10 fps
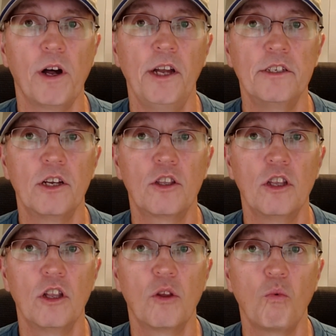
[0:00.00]
And
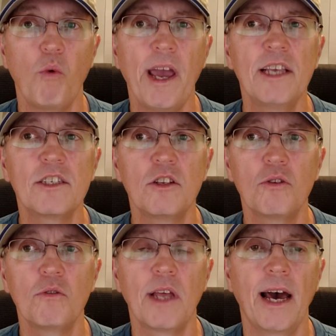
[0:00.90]
the ways to
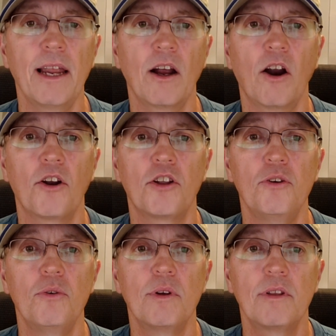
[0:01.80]
do that are
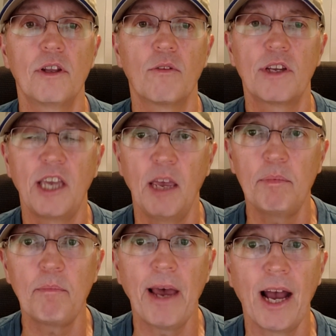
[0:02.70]
to, keep
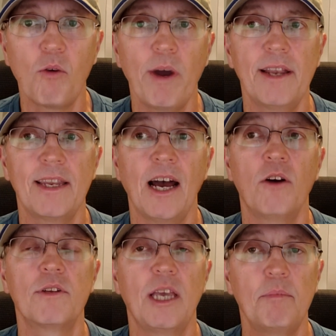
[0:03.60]
the pack weight
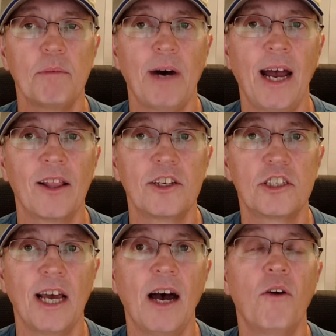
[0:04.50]
down, keep the
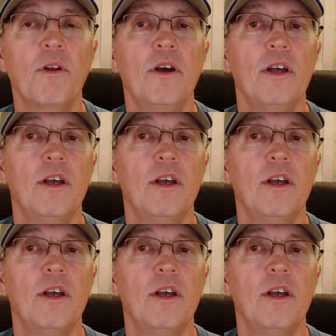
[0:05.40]
mileage down,